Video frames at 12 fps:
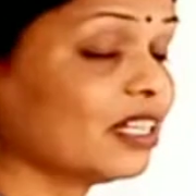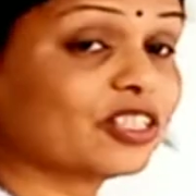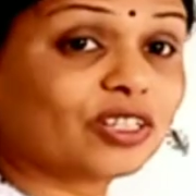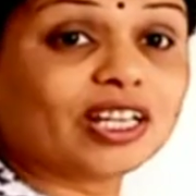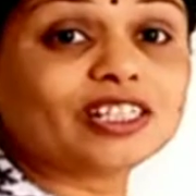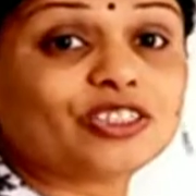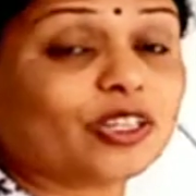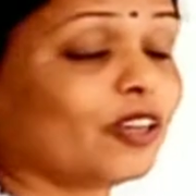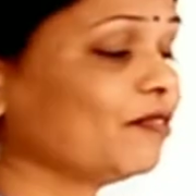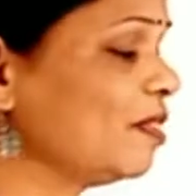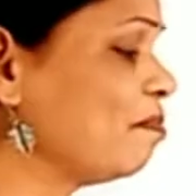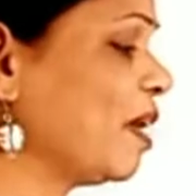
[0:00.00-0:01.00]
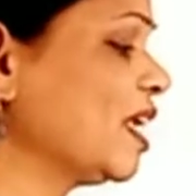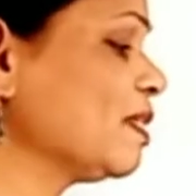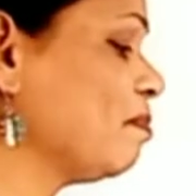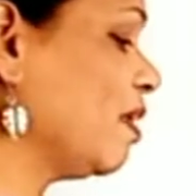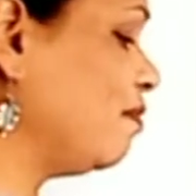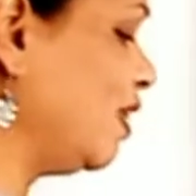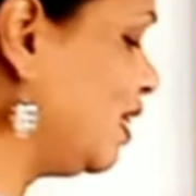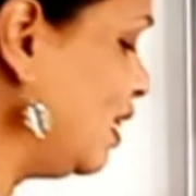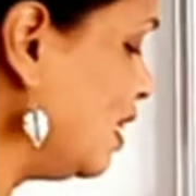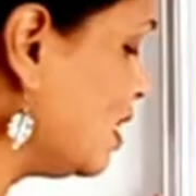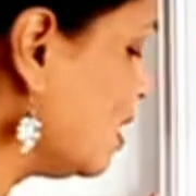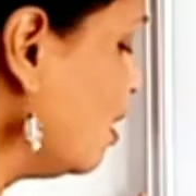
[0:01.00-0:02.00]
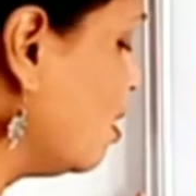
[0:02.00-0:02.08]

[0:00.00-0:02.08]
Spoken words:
structure of the past perfect is